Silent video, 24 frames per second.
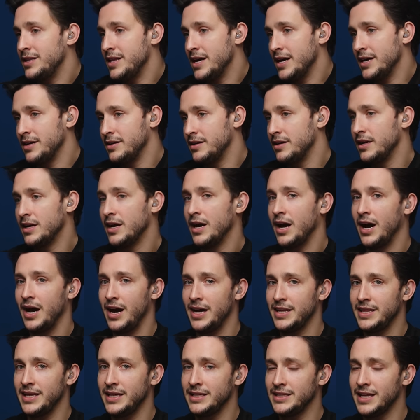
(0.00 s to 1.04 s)
mind that.
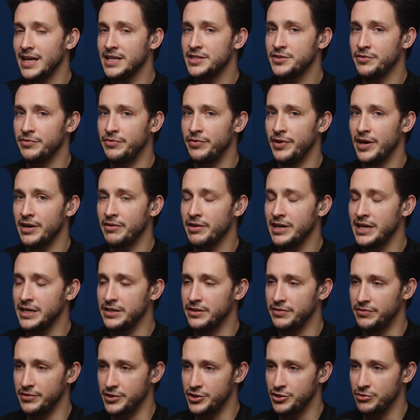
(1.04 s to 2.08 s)
I think that's very
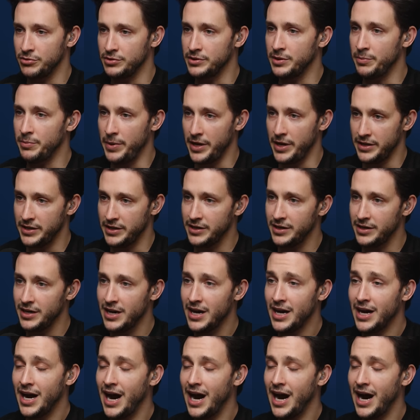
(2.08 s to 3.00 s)
individual dependent.